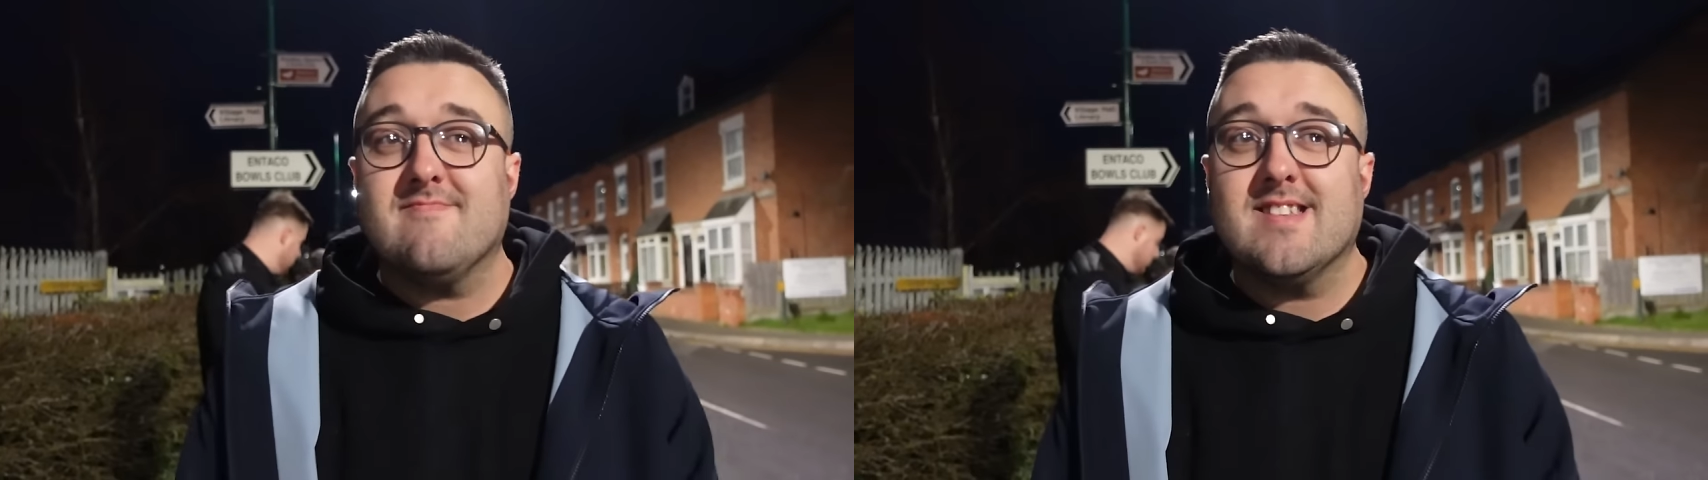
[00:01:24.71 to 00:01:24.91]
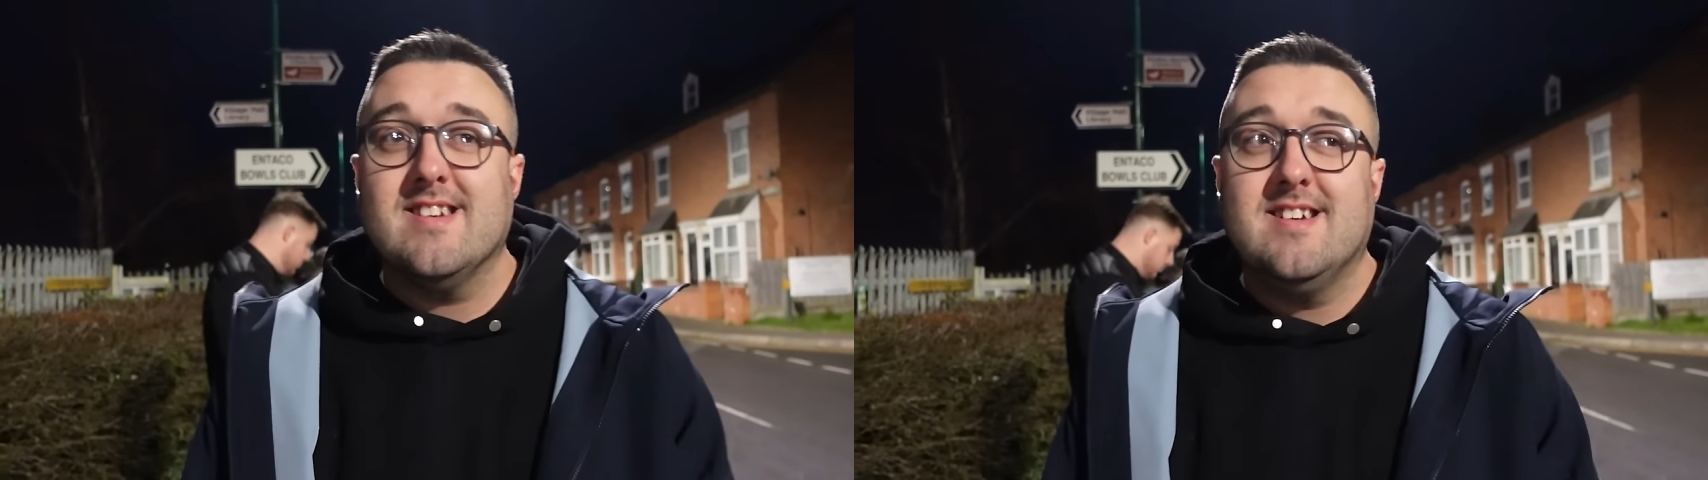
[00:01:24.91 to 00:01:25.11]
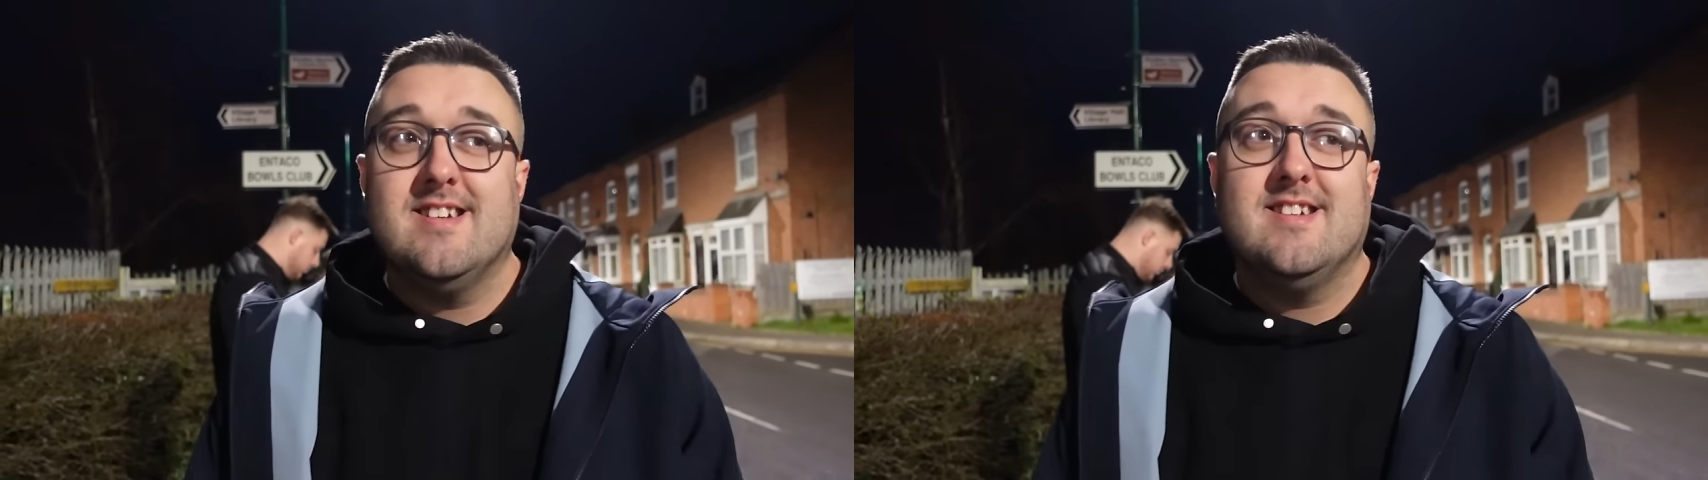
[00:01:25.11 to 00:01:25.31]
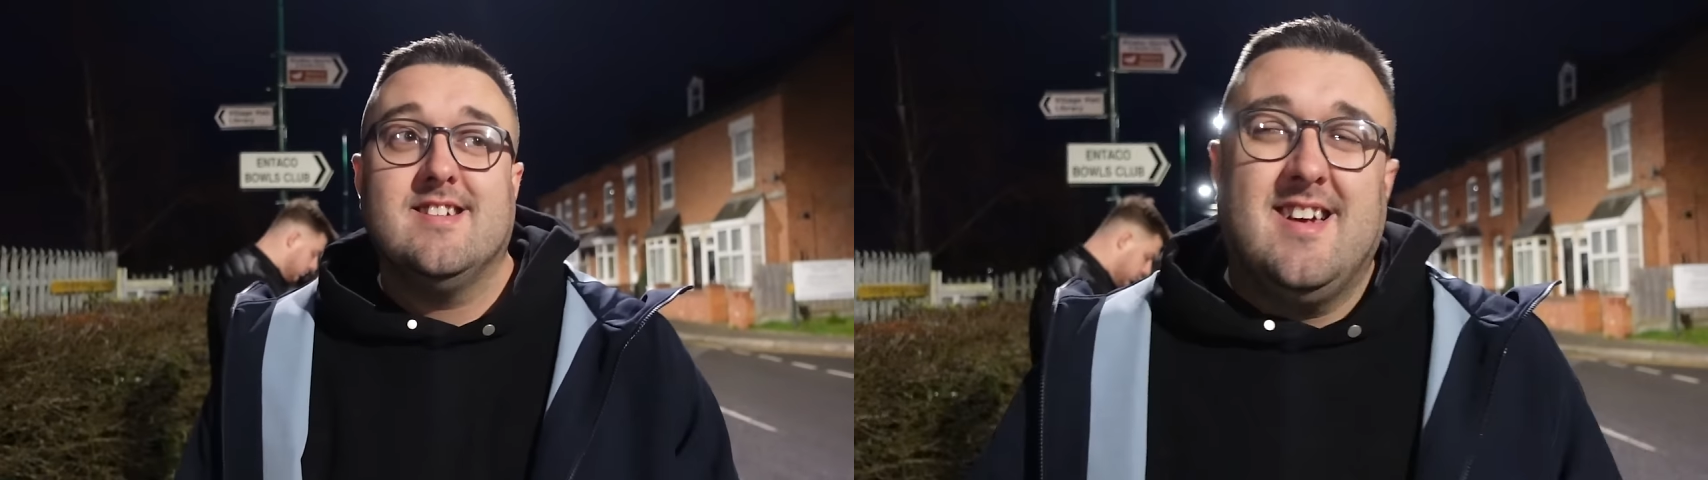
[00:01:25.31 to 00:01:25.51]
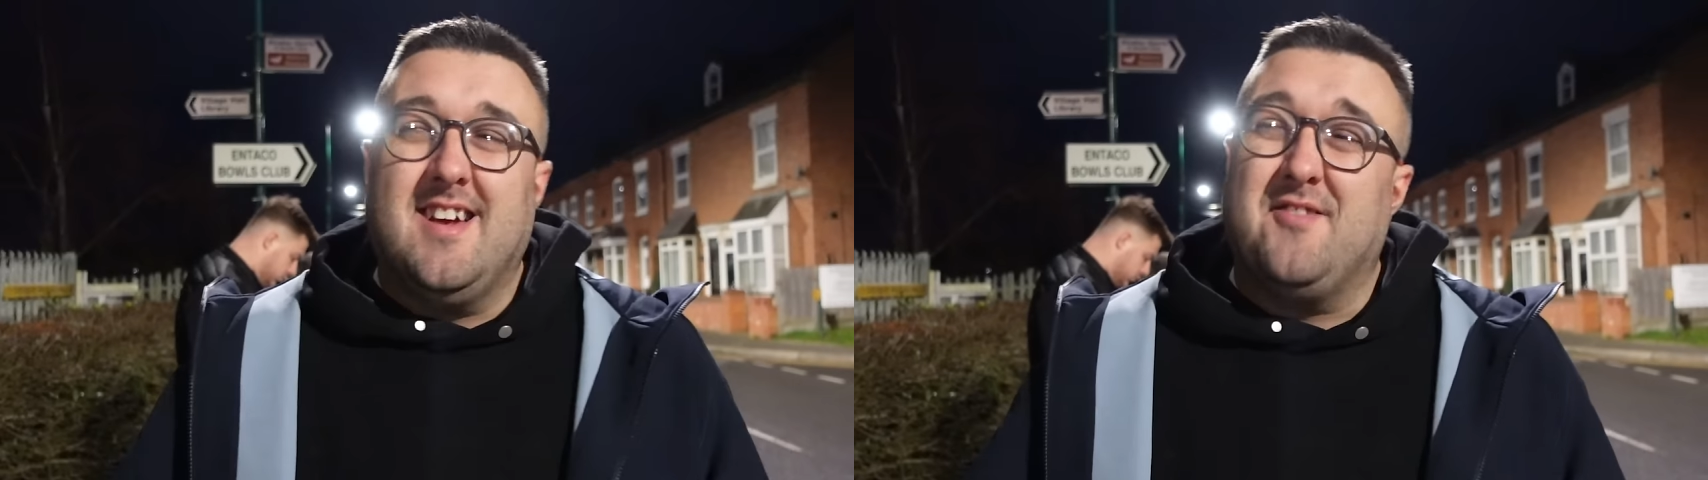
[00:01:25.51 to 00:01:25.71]
Nothing.
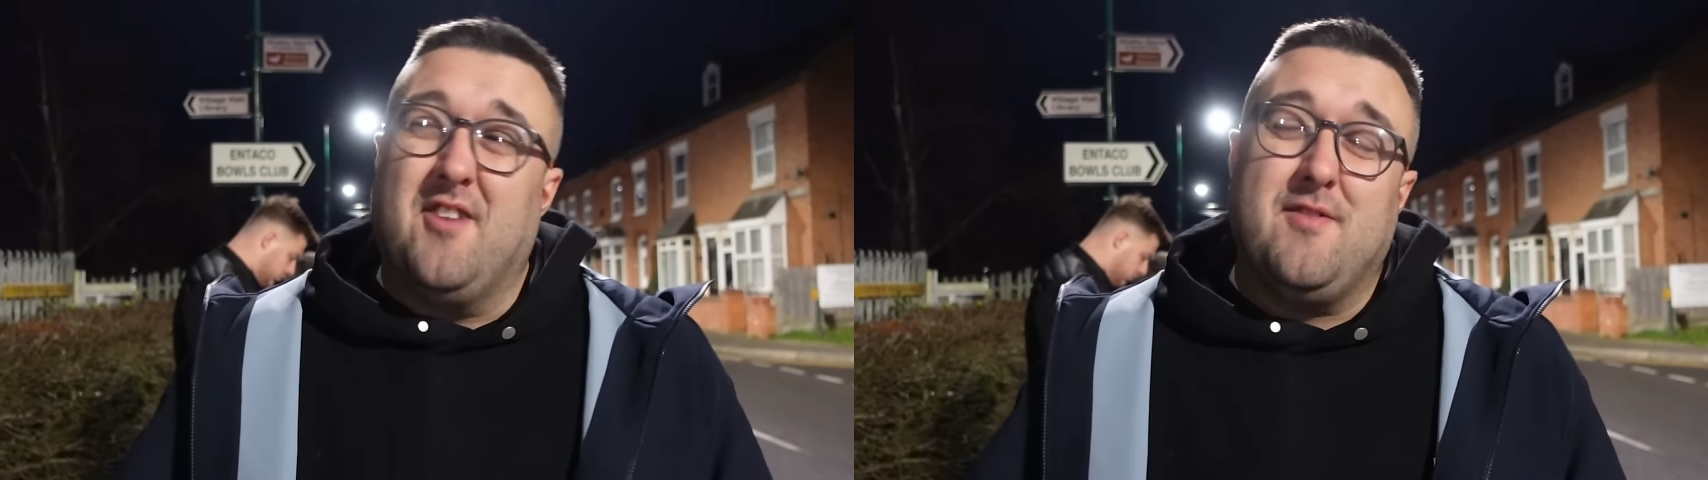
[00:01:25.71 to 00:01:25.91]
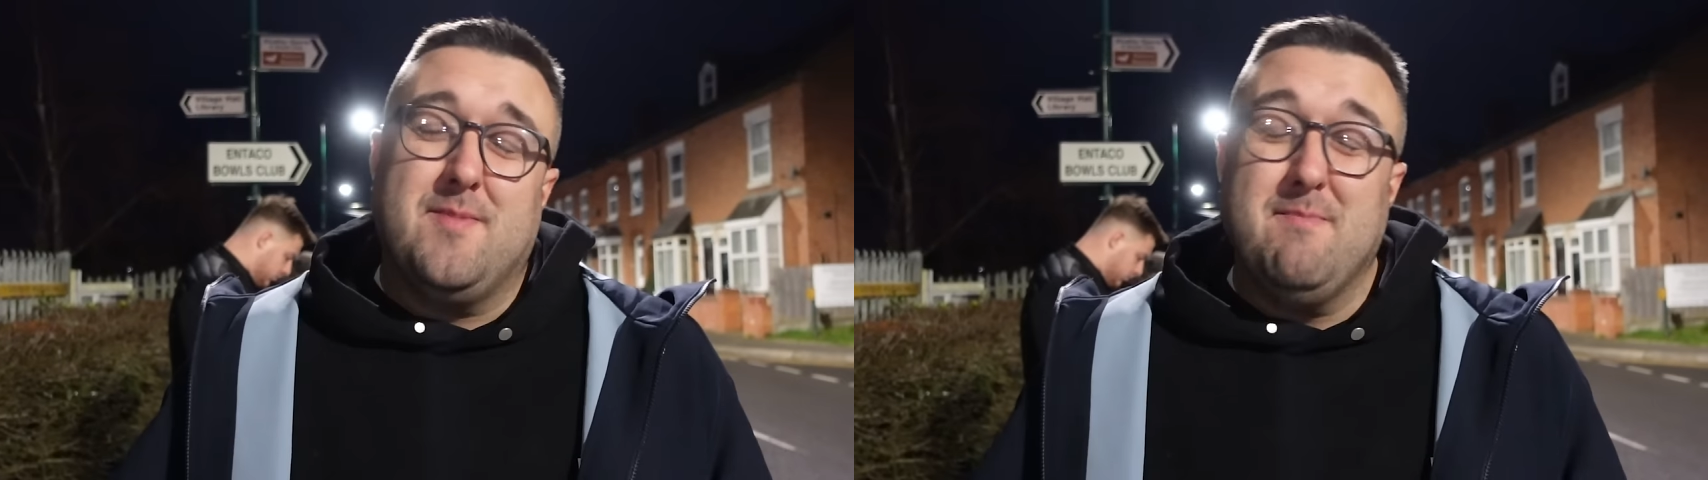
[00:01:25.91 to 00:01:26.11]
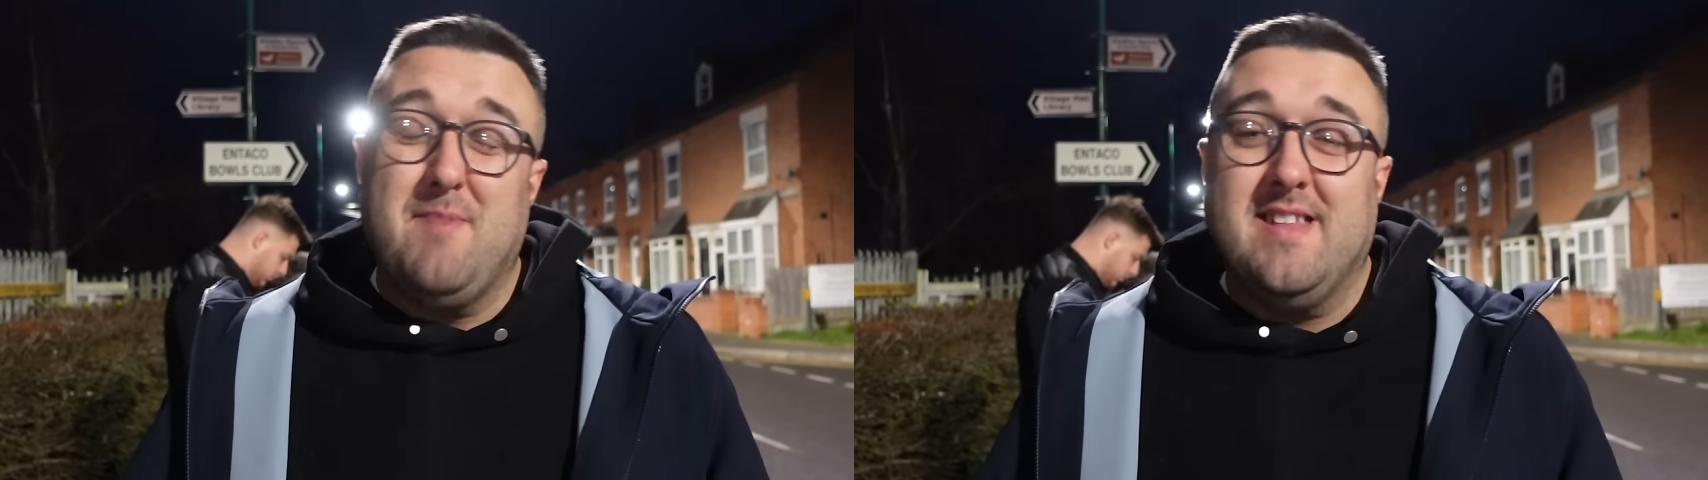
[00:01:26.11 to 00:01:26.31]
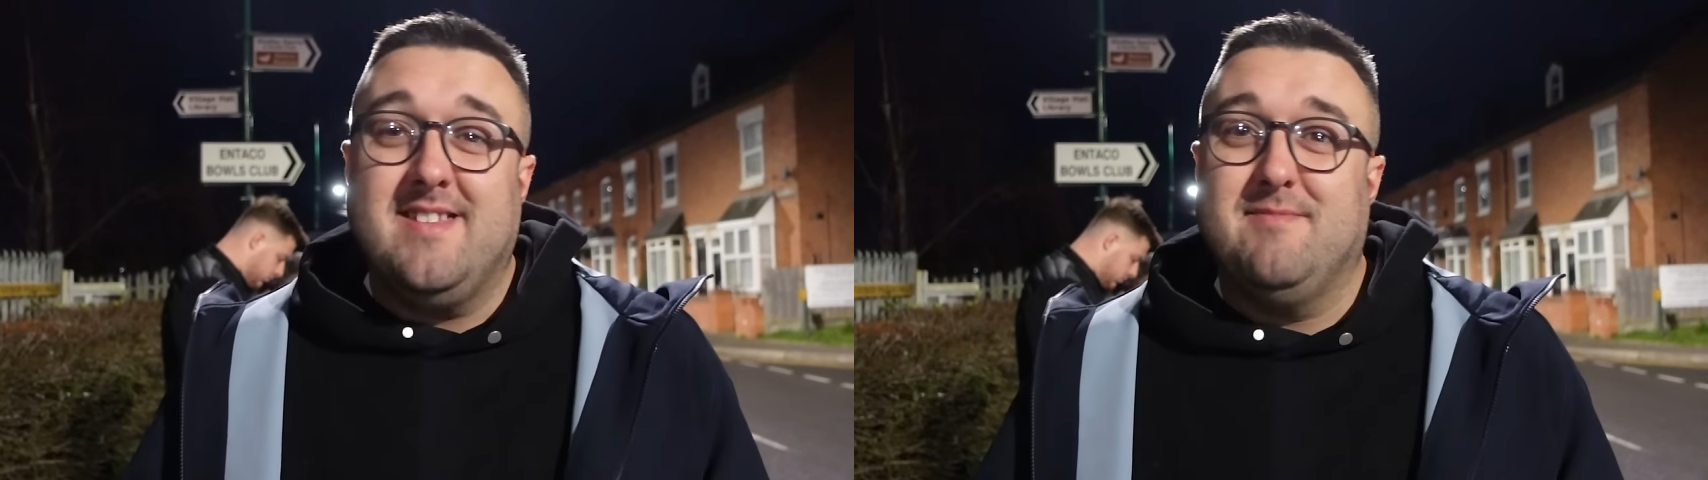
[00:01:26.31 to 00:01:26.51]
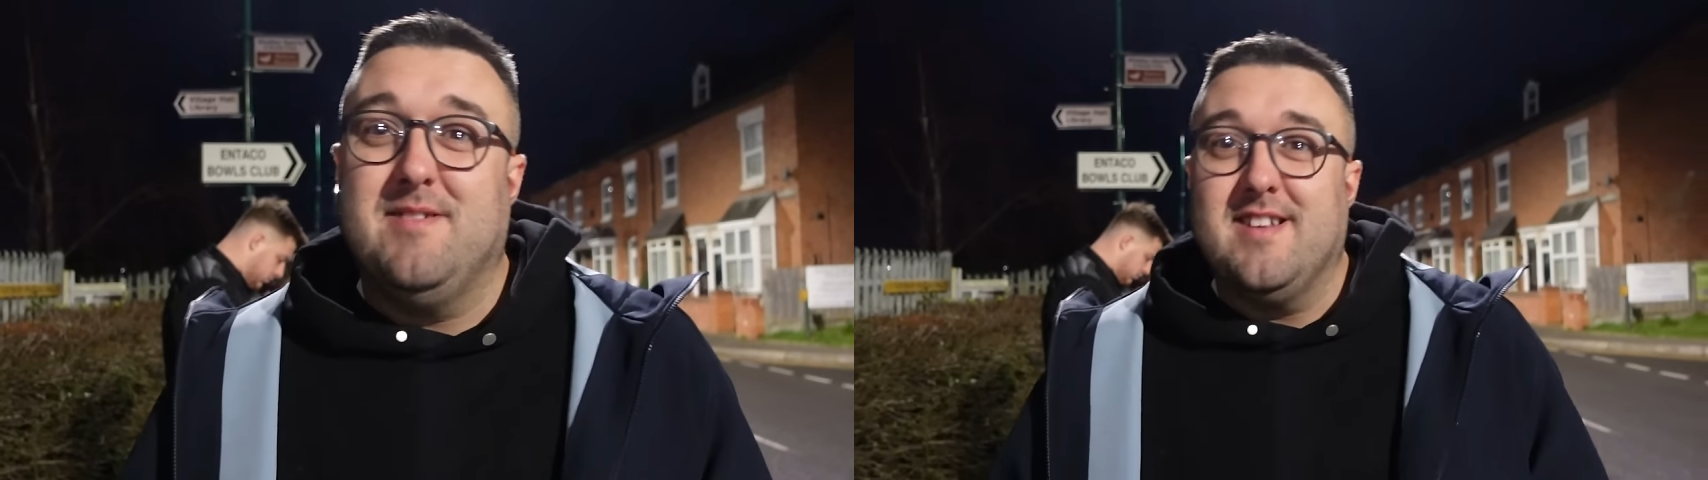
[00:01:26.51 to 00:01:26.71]
I'd rather be in bed
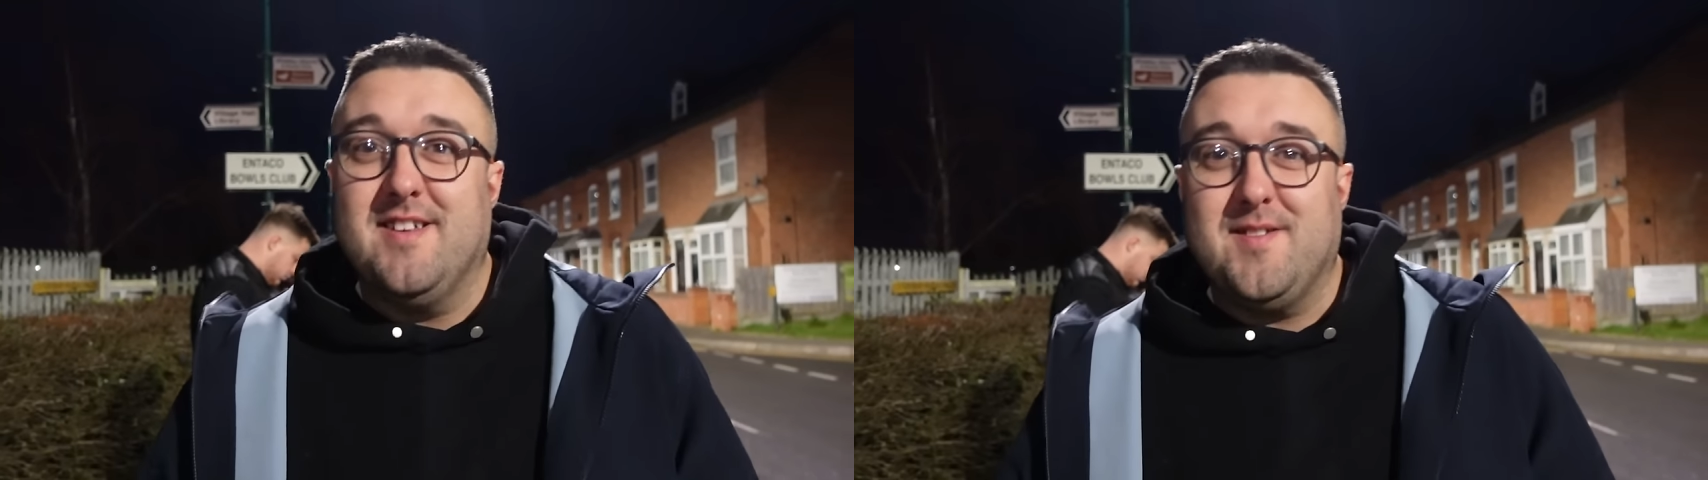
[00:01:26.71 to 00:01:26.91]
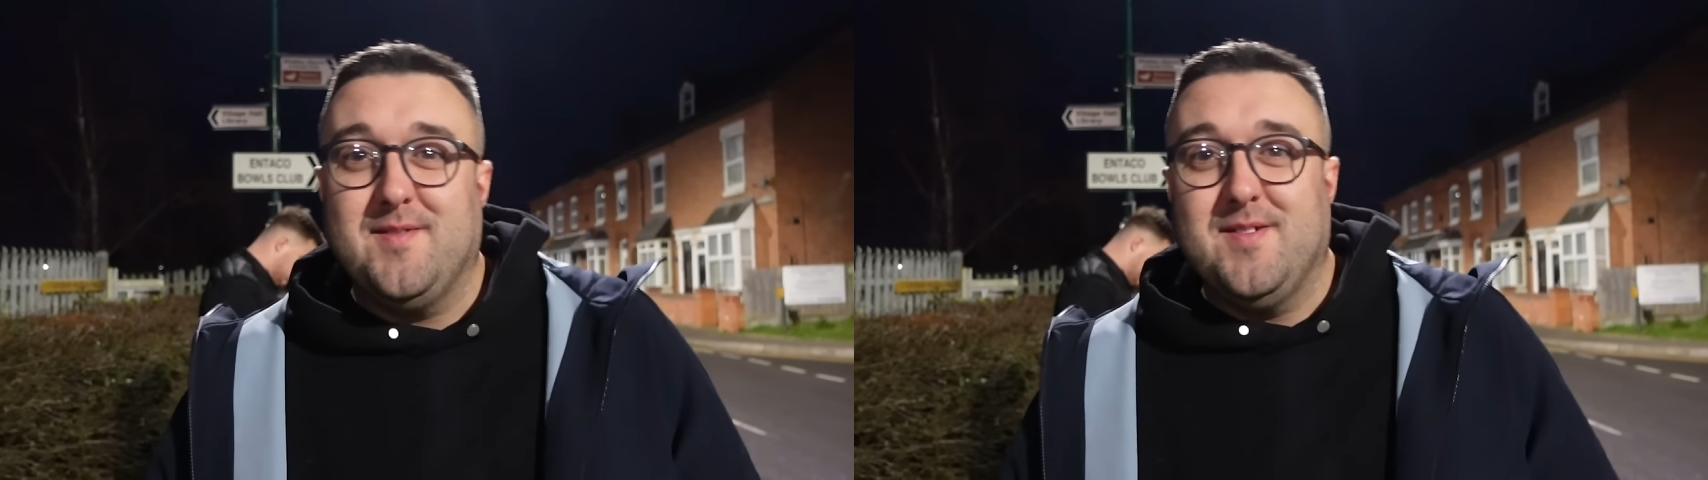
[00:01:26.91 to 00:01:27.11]
to be honest,